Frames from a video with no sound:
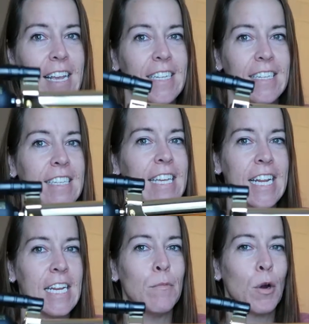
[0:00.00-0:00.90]
it doesn't
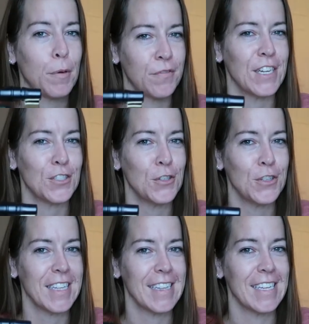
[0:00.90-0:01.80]
get any more
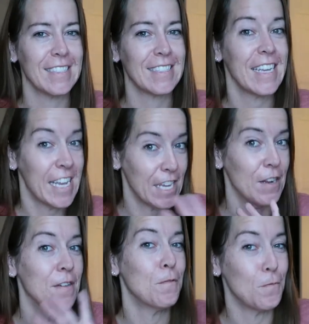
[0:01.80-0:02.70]
professional than this
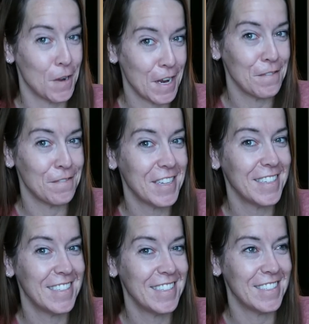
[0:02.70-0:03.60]
in what I've
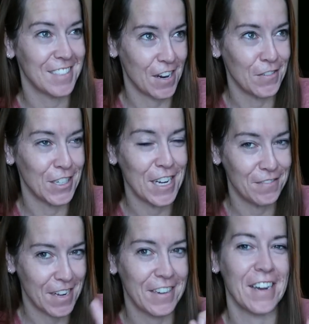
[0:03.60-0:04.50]
discovered
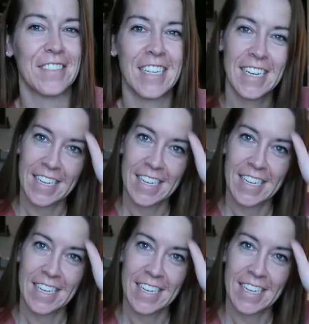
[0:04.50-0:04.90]
and found out.